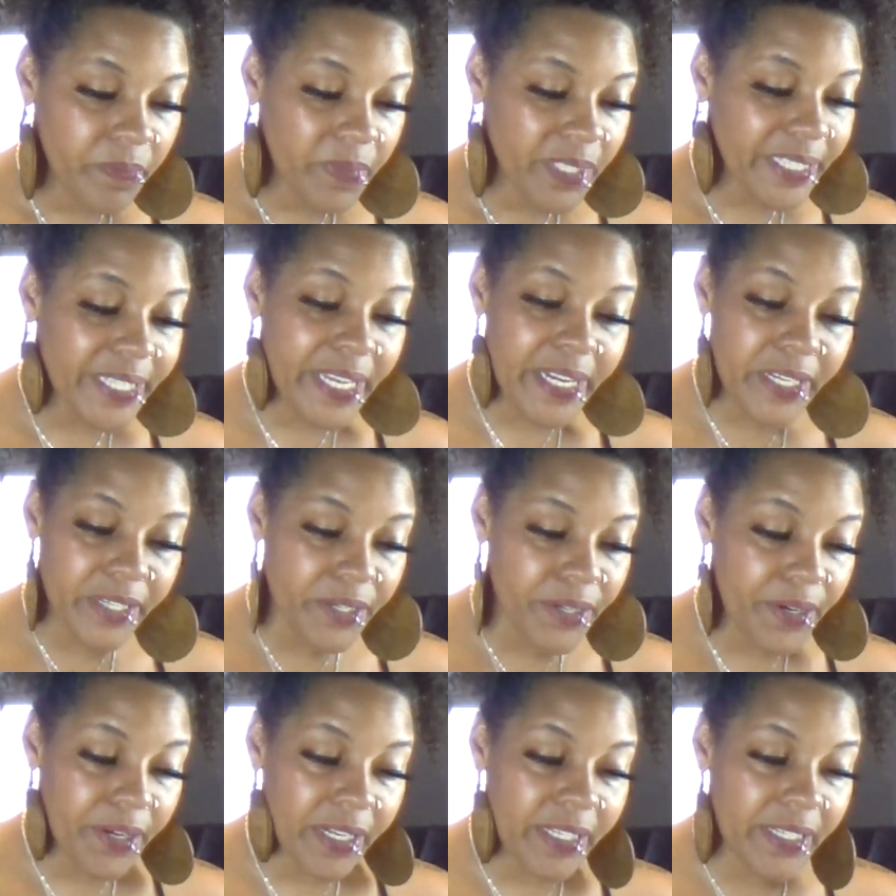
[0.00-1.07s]
sinister.
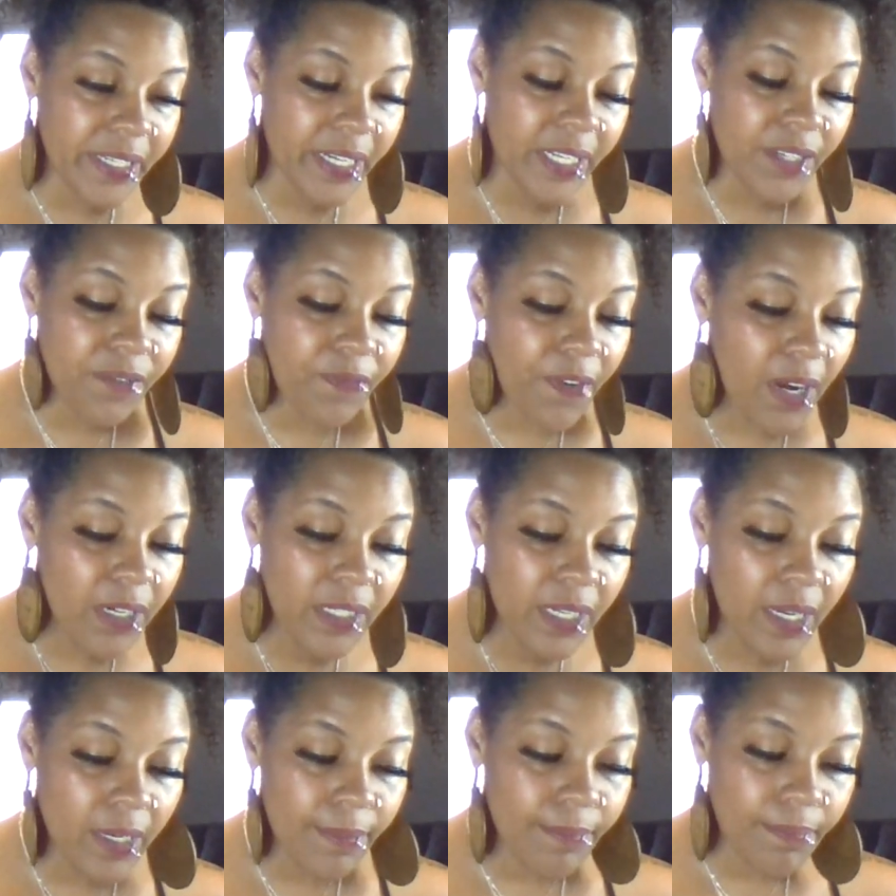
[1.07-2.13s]
It's it's fucked
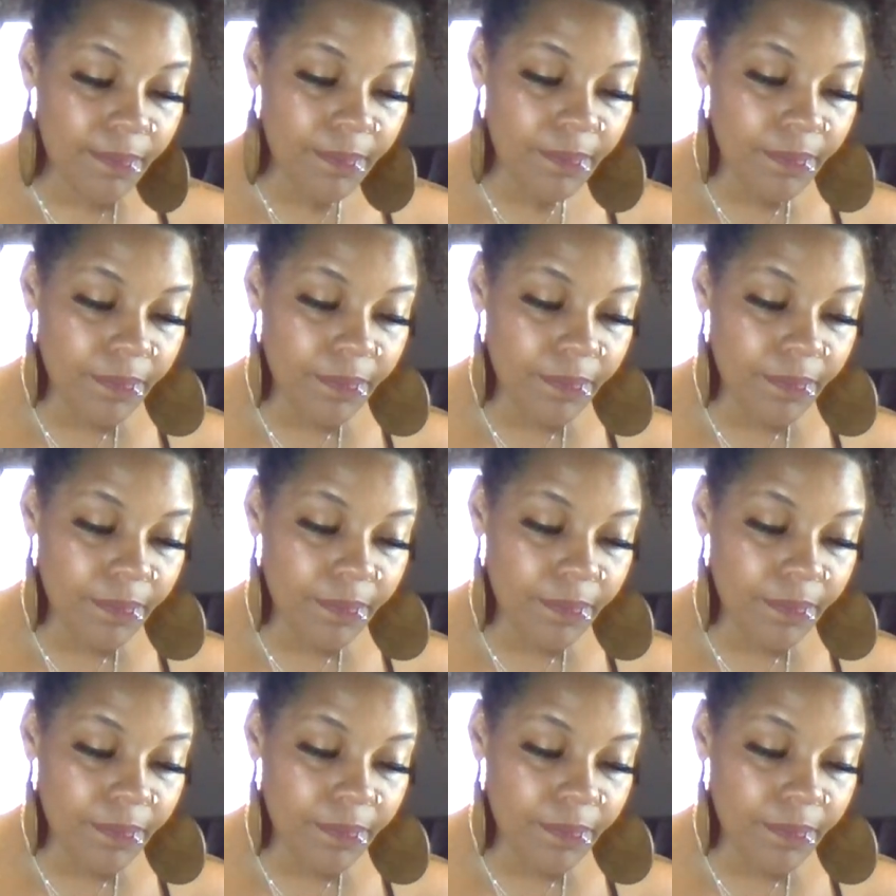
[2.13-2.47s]
up.